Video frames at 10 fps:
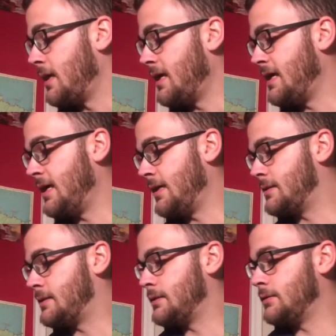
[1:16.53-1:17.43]

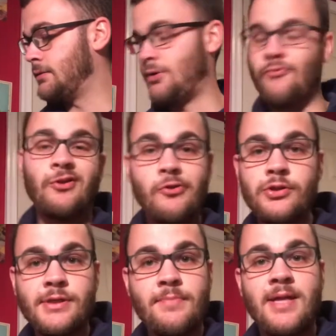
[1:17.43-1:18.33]
is, you know,
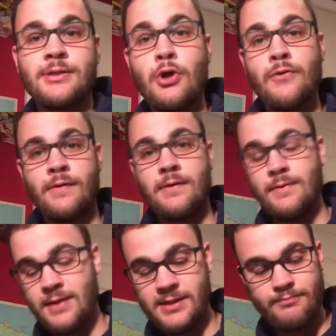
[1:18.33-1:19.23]
loosely based on,
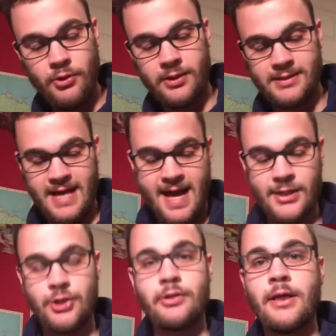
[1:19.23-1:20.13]
this book is
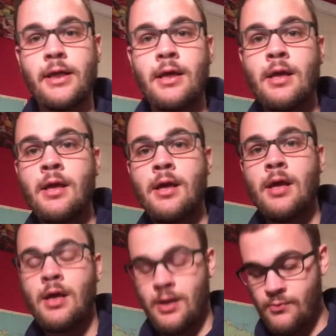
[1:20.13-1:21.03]
actually
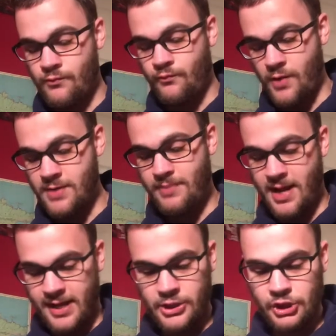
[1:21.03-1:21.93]
written
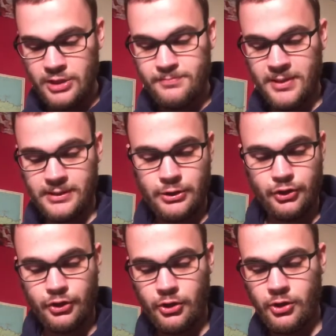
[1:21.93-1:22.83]
by H.G.
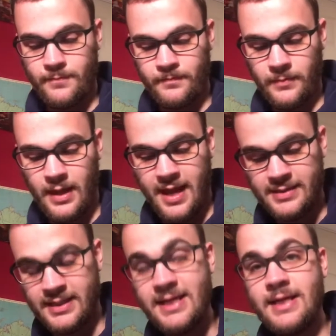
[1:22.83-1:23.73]
Bissinger
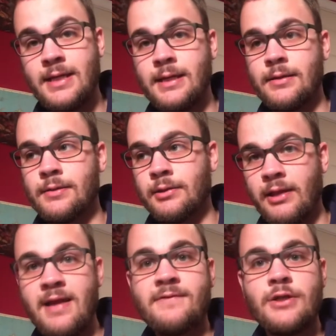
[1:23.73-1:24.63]
as he
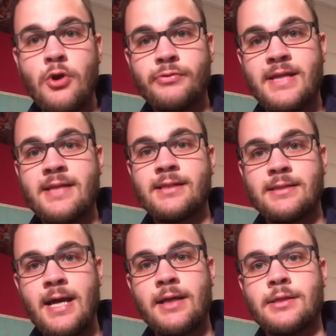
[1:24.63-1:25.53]
lived in Odessa,
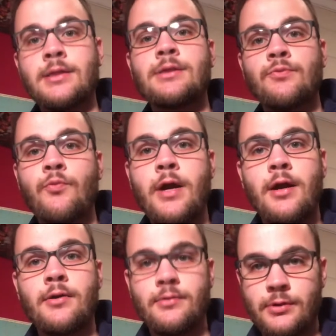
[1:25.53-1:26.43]
Texas,
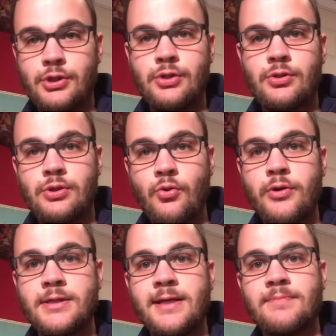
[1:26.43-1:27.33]
where the
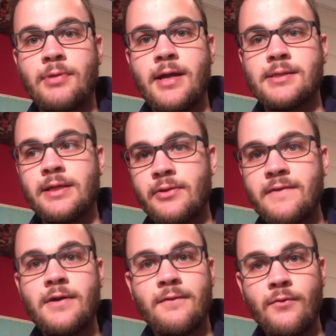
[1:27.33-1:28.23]
story takes place. He
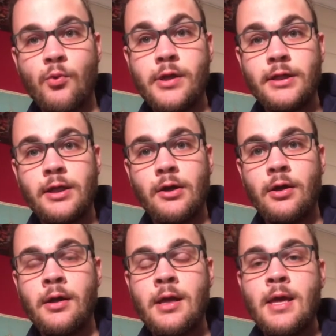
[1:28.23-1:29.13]
lived there for 1 year,